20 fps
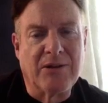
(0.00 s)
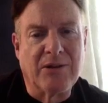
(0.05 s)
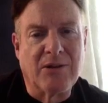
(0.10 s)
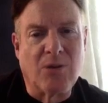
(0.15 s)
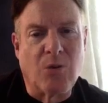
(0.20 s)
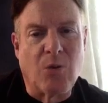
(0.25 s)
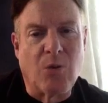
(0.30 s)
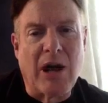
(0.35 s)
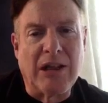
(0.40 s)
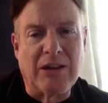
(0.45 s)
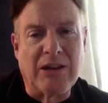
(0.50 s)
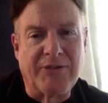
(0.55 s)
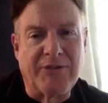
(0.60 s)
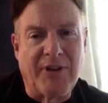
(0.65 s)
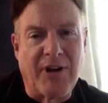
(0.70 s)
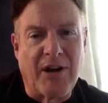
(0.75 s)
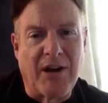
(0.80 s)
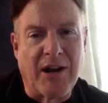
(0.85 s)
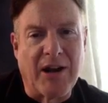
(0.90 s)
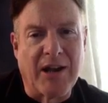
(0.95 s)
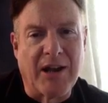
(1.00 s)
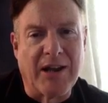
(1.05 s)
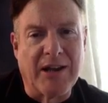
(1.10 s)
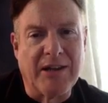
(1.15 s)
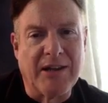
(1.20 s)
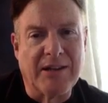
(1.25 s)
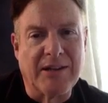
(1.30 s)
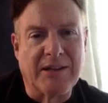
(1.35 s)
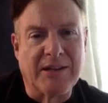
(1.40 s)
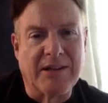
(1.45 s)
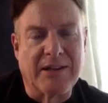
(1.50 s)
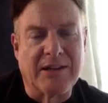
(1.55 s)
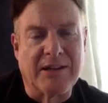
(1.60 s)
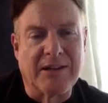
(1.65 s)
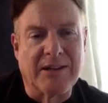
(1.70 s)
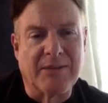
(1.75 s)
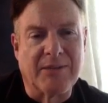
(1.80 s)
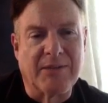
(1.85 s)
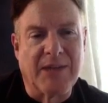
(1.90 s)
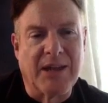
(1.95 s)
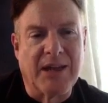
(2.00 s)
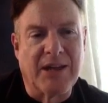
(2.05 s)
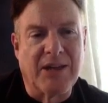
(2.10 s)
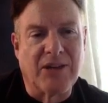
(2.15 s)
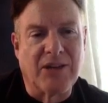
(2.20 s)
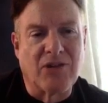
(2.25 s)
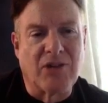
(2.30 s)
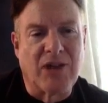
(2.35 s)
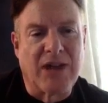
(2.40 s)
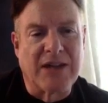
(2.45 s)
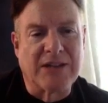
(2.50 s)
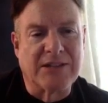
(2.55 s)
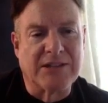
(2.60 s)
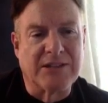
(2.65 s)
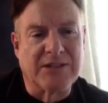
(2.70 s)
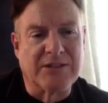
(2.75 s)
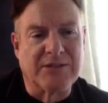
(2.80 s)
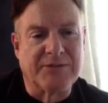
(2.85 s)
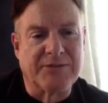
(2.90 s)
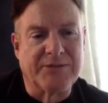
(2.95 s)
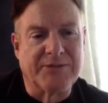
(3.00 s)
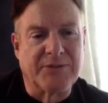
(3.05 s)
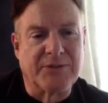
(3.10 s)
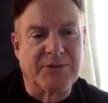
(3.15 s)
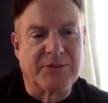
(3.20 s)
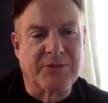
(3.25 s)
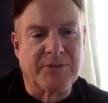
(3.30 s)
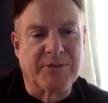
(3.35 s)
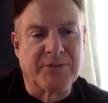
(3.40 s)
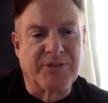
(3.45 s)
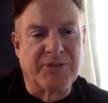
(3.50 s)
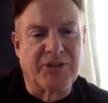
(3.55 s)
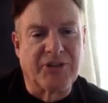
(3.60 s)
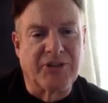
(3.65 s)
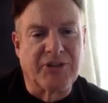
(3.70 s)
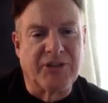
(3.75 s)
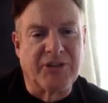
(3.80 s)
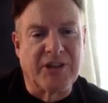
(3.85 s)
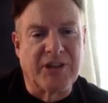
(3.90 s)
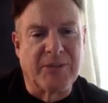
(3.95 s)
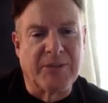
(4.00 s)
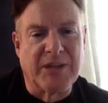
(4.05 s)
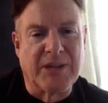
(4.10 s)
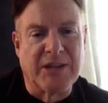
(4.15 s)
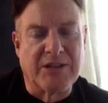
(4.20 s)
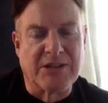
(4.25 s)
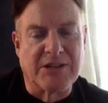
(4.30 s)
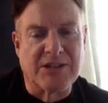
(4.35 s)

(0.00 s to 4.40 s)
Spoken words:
qualified and attractive for the position that I'm in.